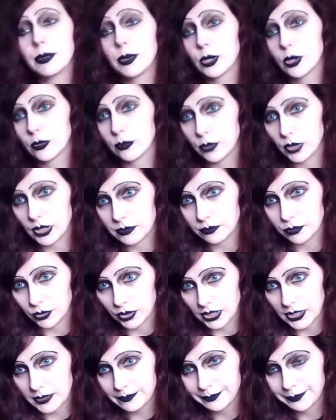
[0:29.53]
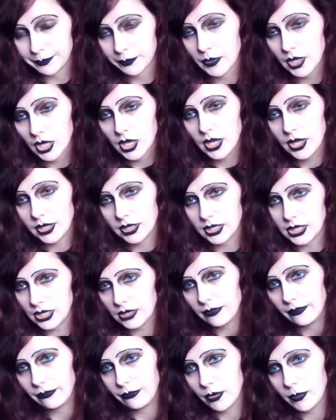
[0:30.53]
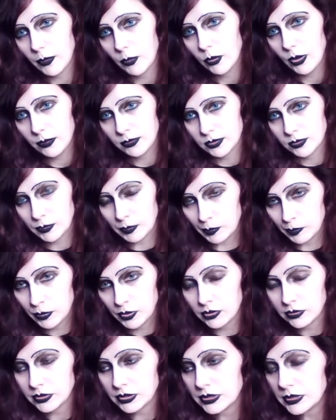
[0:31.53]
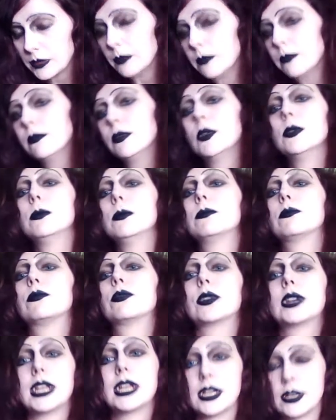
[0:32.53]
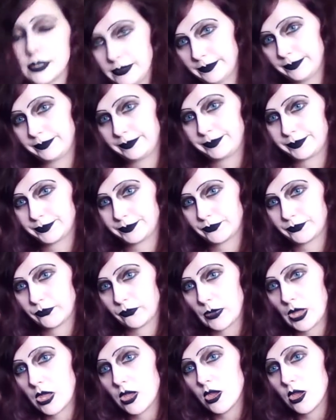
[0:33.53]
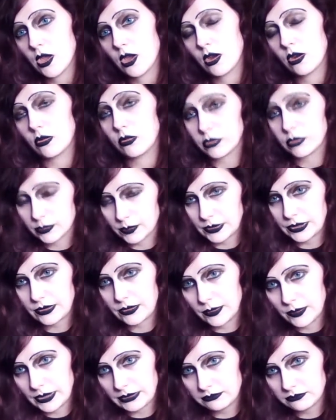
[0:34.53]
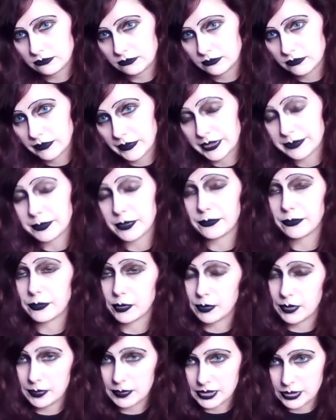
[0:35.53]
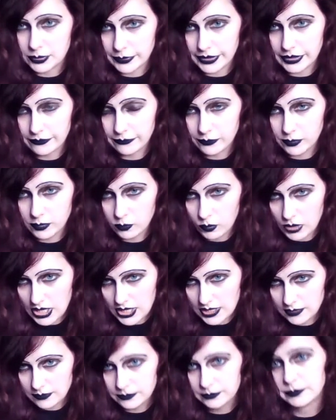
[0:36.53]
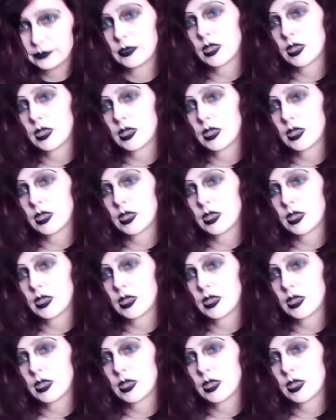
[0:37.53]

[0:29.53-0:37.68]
purebred breed, Get it from a reputable breeder who knows what they're doing, has preferably been doing it for a while,